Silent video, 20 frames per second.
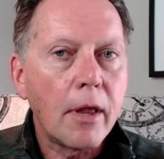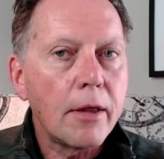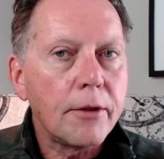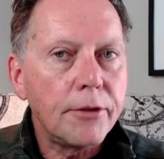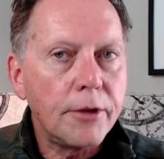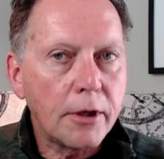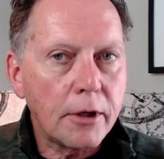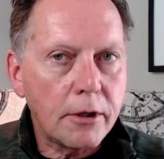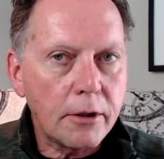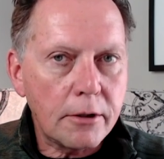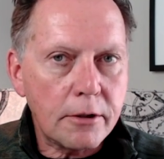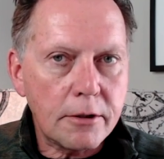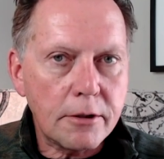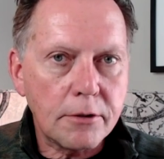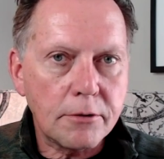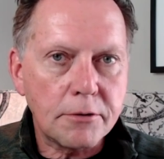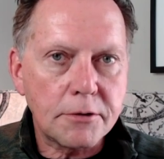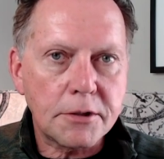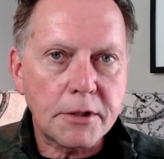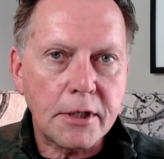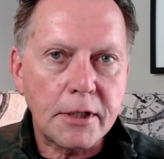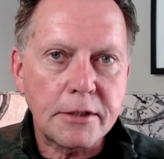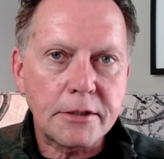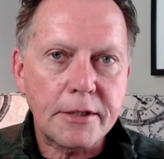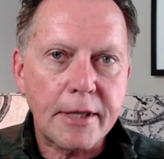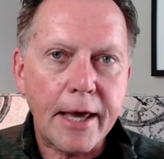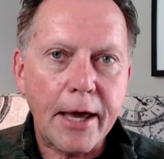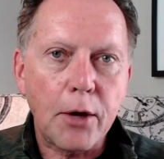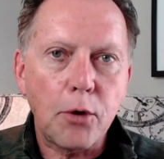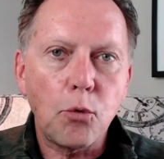The good news is
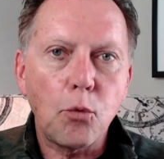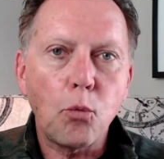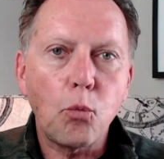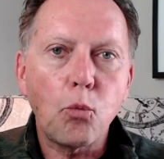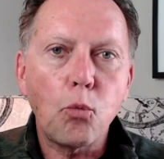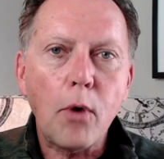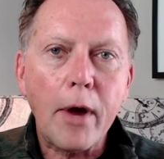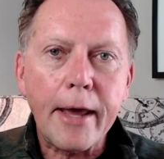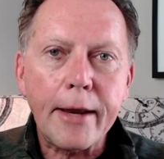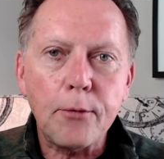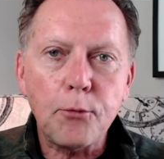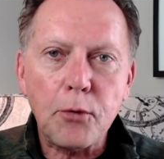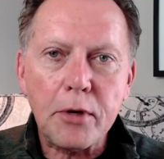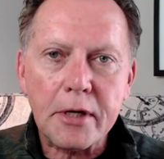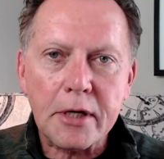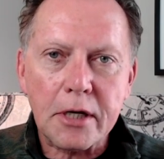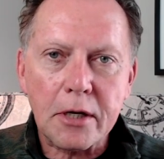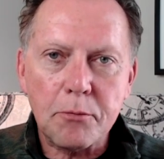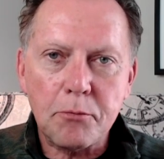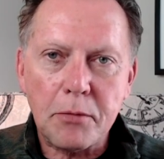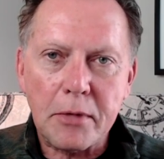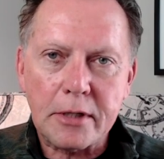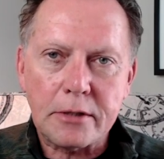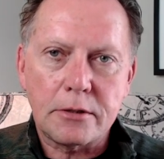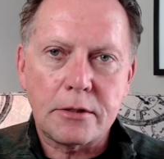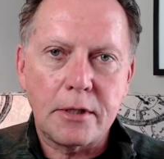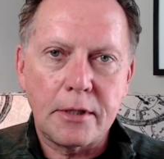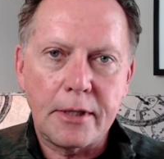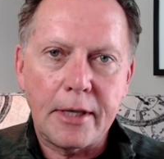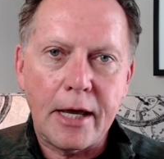that when we commit
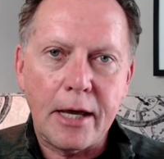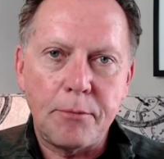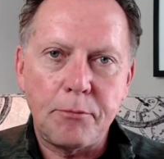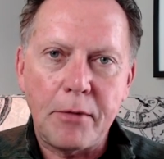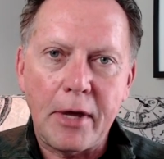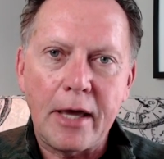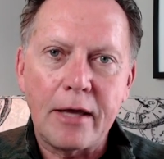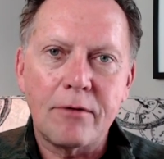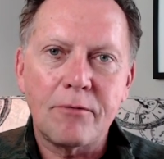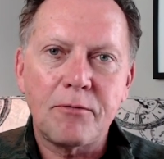to them and